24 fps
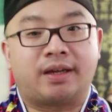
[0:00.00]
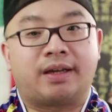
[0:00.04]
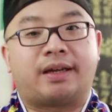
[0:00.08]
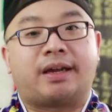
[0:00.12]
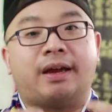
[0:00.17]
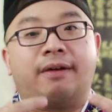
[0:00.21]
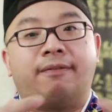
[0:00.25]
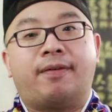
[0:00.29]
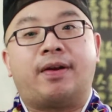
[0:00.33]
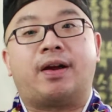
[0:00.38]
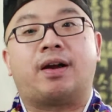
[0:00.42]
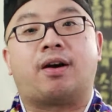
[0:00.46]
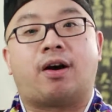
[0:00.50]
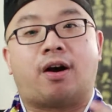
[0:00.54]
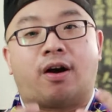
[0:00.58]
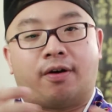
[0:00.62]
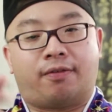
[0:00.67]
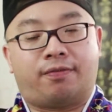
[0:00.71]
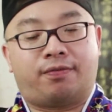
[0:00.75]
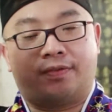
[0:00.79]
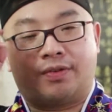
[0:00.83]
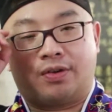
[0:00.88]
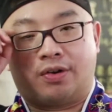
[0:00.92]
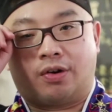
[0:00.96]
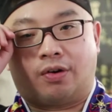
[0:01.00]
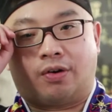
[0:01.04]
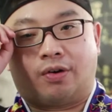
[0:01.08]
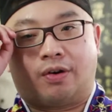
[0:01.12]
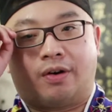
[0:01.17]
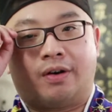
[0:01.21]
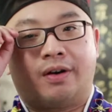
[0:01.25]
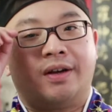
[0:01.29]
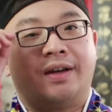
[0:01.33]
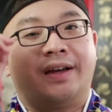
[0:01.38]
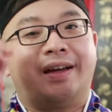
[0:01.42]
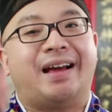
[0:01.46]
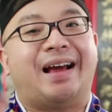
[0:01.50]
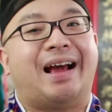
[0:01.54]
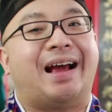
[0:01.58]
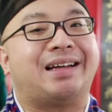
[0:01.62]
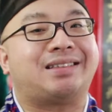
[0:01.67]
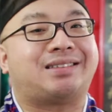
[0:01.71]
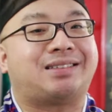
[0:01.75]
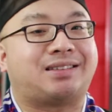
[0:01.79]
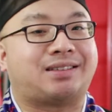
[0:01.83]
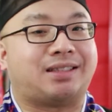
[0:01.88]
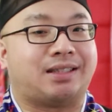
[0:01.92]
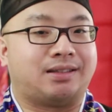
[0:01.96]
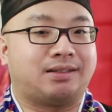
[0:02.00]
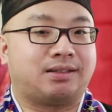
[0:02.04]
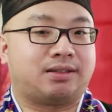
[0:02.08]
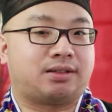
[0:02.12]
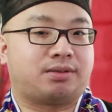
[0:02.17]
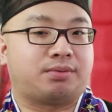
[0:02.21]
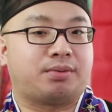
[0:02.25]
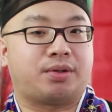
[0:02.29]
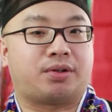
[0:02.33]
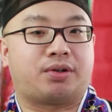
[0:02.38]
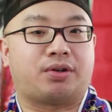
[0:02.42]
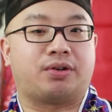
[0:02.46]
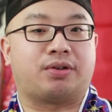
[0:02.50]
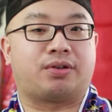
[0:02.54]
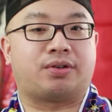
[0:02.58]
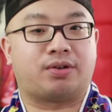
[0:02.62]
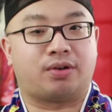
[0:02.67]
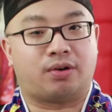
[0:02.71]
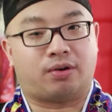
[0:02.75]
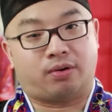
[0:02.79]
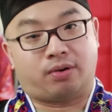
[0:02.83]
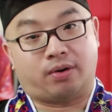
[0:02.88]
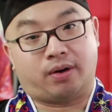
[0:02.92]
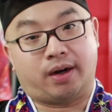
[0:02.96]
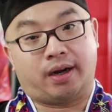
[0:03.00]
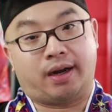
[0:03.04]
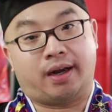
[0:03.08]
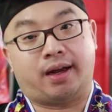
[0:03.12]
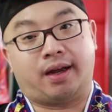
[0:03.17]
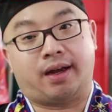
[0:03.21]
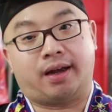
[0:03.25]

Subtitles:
giving off your essence, which is your